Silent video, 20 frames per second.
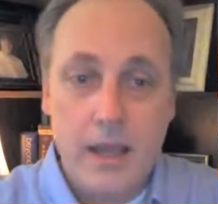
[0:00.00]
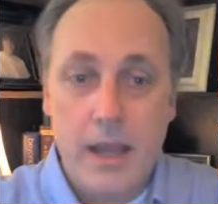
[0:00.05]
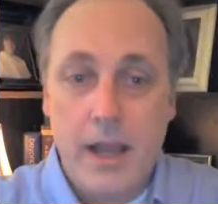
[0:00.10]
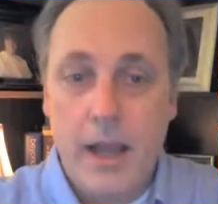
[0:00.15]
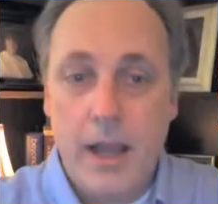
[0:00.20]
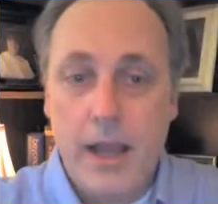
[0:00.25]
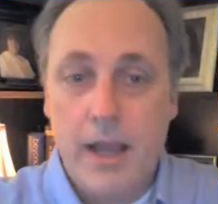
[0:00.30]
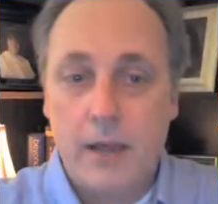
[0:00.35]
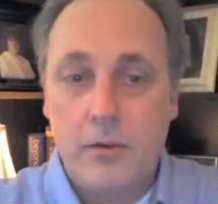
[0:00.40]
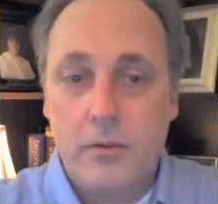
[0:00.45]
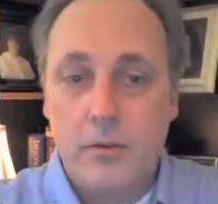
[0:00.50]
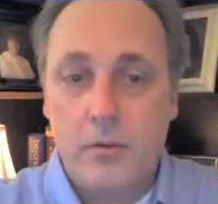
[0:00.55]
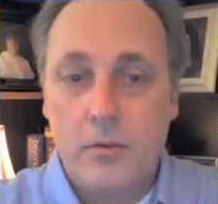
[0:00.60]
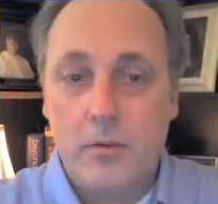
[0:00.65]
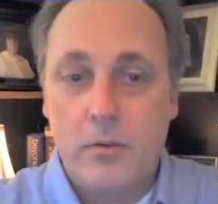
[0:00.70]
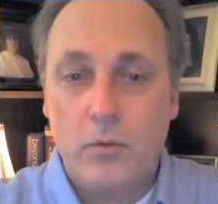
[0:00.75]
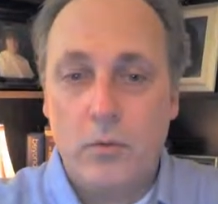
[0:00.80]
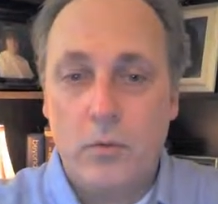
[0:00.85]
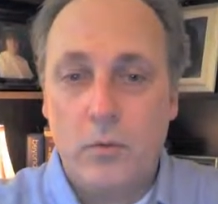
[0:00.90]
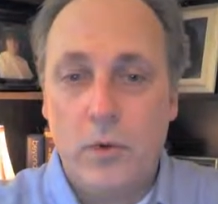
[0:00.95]
And
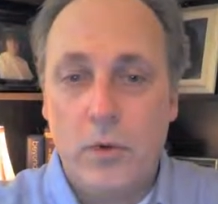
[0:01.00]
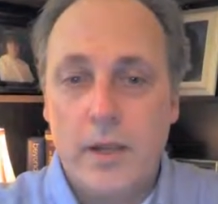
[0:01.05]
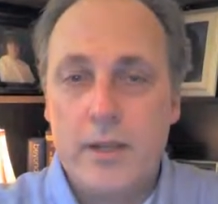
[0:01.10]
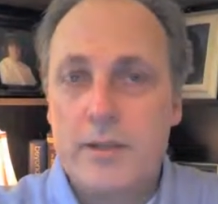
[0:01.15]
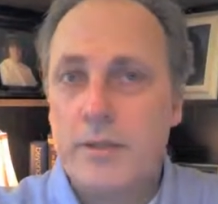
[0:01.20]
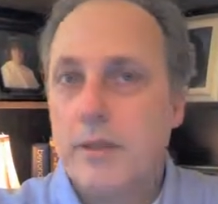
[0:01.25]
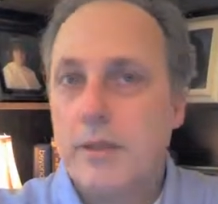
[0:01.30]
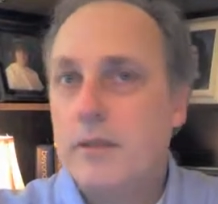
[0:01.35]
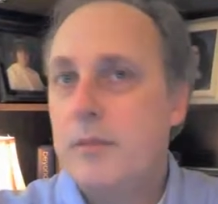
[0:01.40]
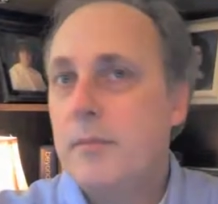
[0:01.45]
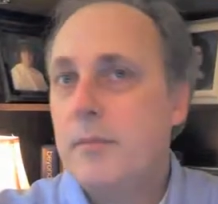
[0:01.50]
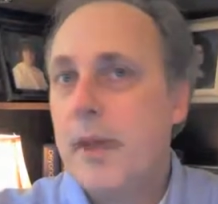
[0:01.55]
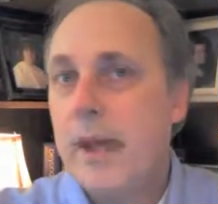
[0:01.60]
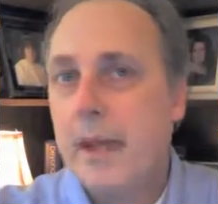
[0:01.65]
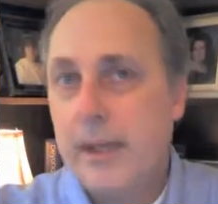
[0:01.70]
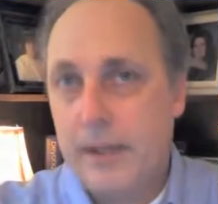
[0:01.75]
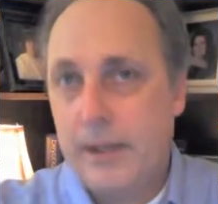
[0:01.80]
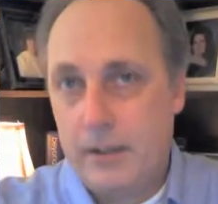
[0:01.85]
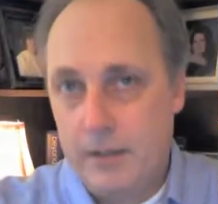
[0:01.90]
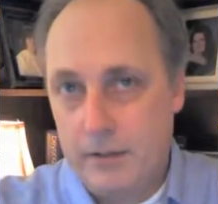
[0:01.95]
what is the
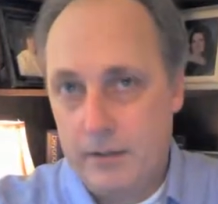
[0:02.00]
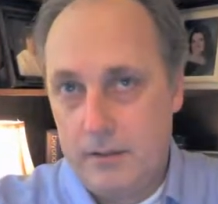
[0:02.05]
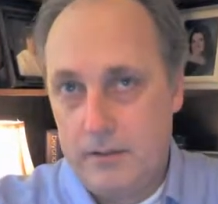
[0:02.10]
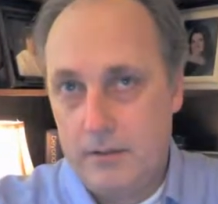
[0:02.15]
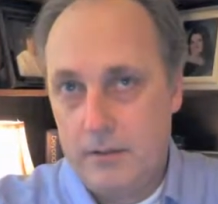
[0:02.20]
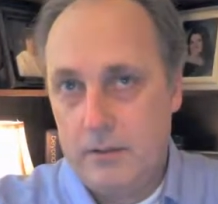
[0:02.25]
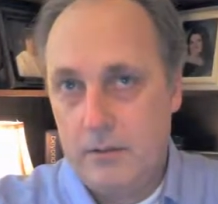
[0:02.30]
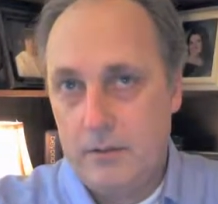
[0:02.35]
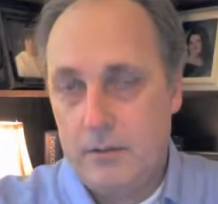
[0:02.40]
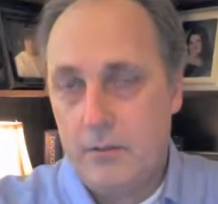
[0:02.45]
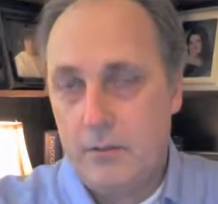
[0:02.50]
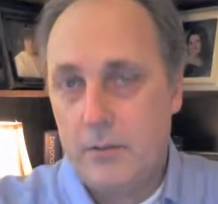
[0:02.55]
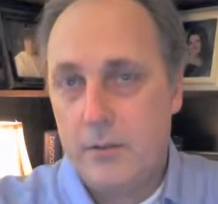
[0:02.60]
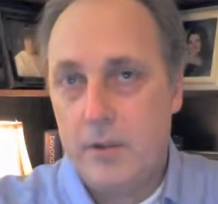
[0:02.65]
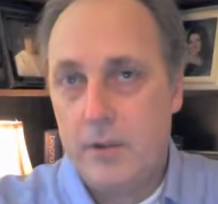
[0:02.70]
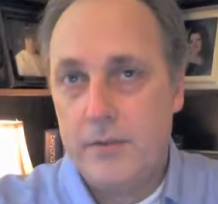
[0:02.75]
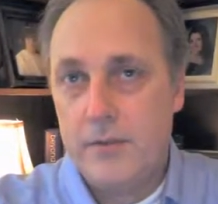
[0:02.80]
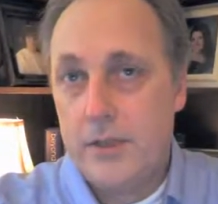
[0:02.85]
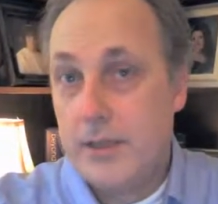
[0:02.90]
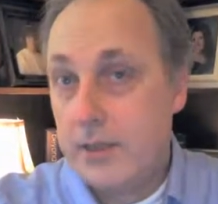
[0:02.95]
domain
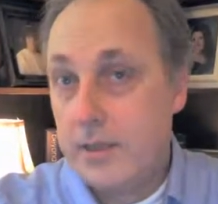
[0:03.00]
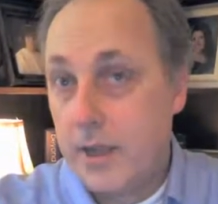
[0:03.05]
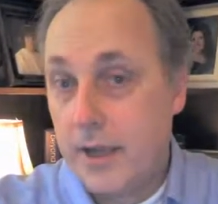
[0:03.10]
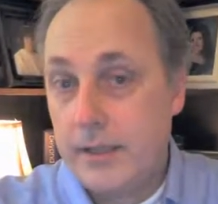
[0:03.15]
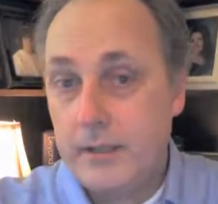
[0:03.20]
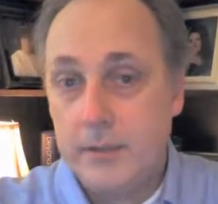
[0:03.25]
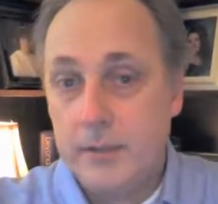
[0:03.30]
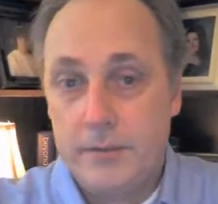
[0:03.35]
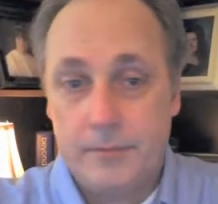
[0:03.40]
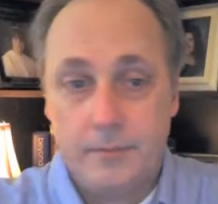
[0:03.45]
of the site?